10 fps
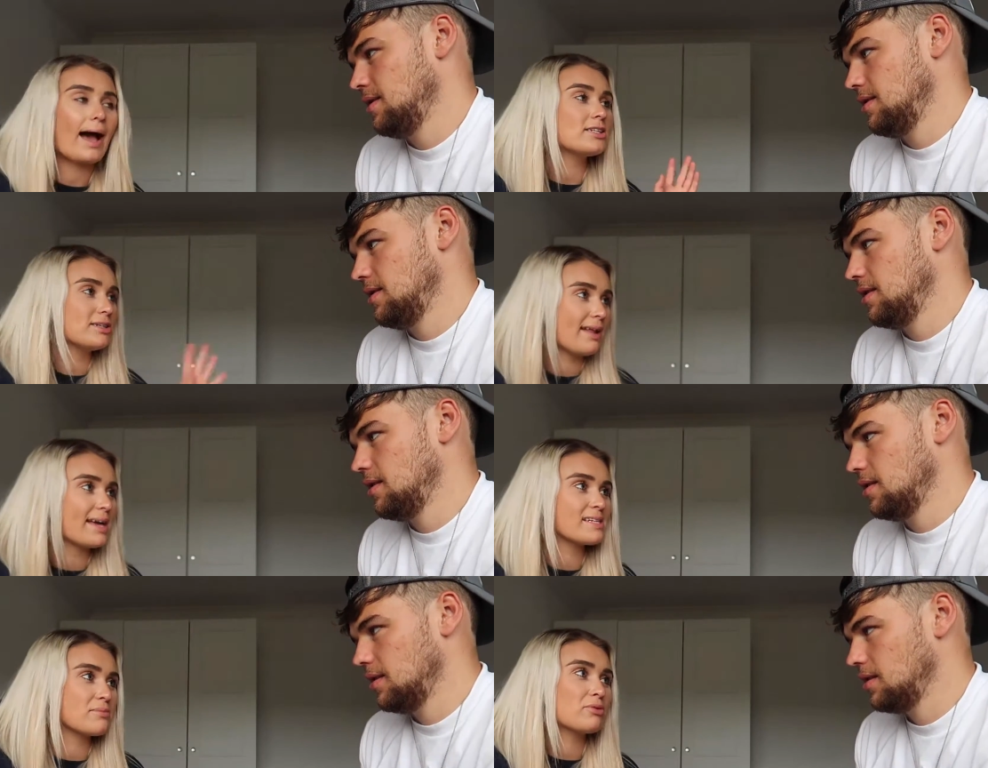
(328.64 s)
Speaker 1: I do
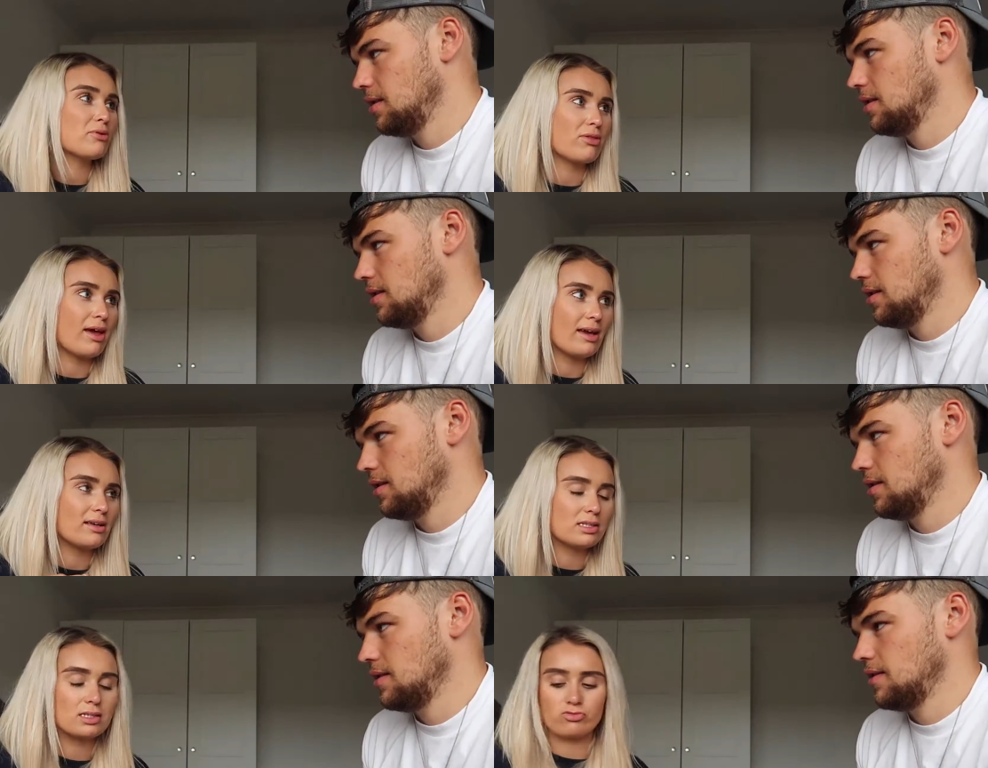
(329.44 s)
like simple
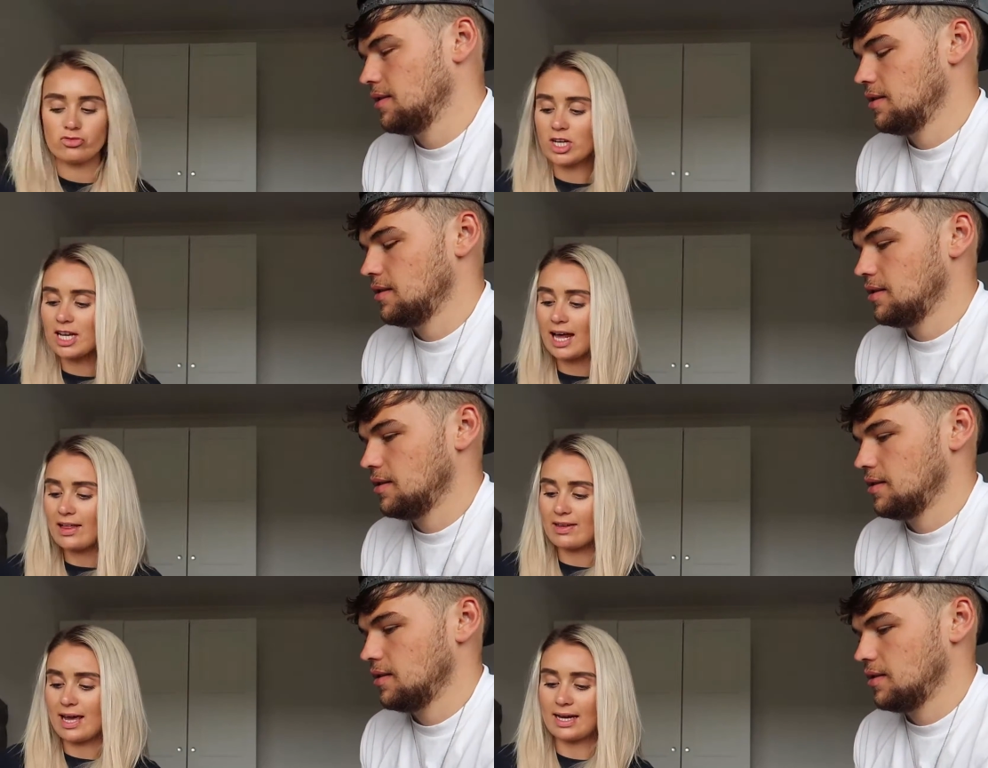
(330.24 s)
things. Really
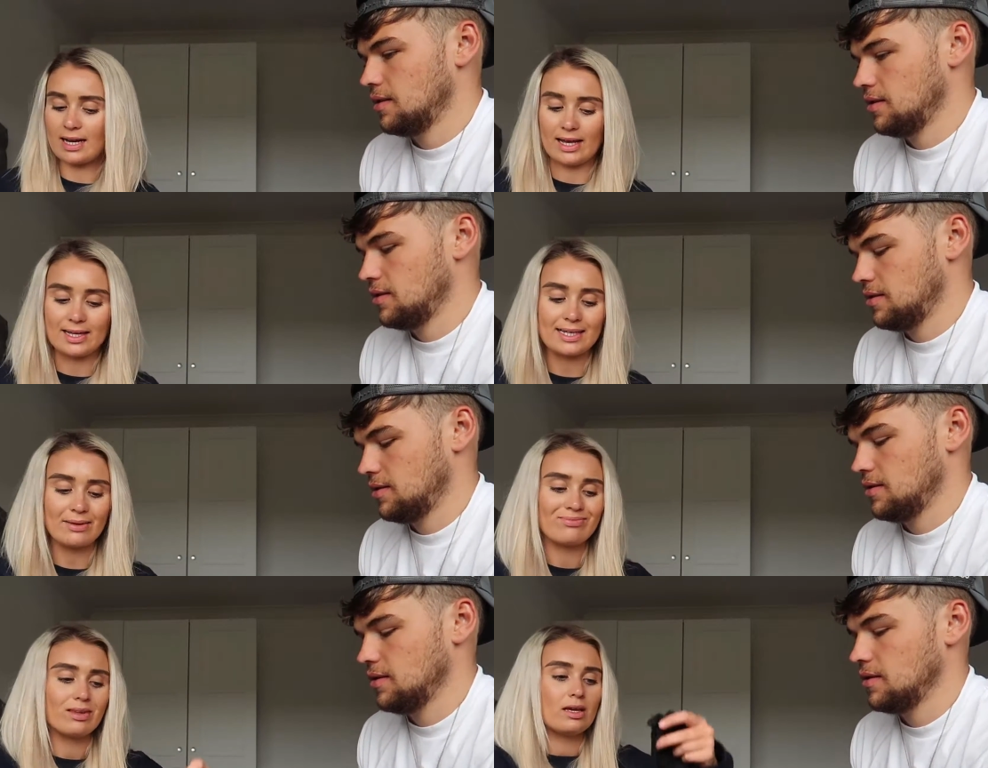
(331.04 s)
like the necklace.
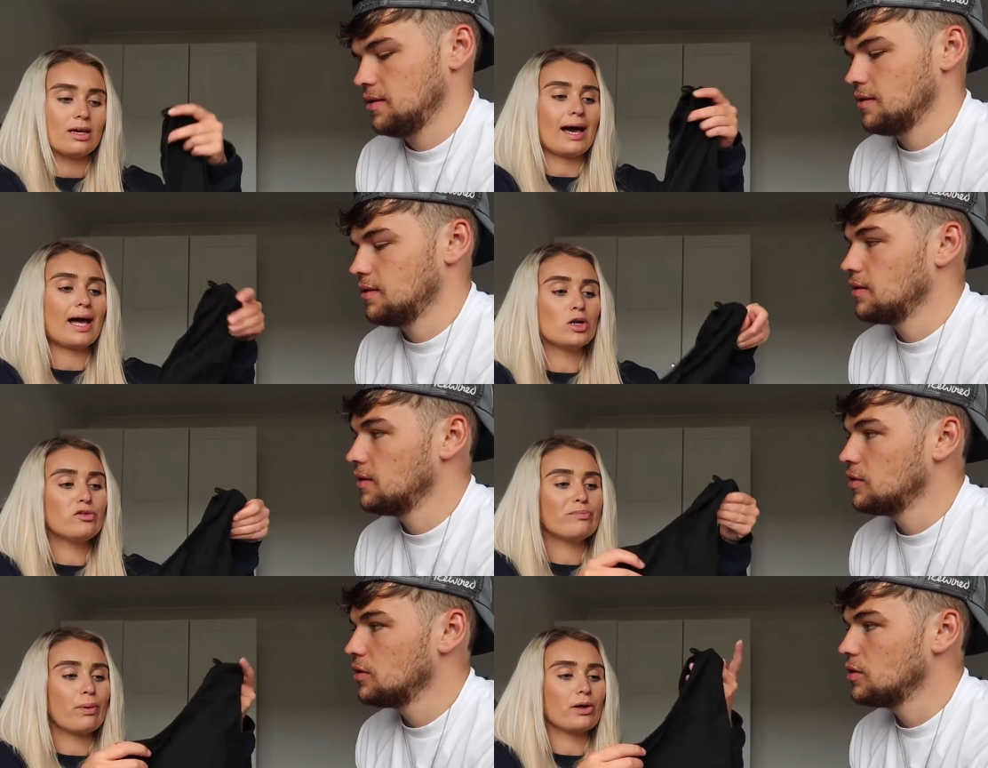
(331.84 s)
I love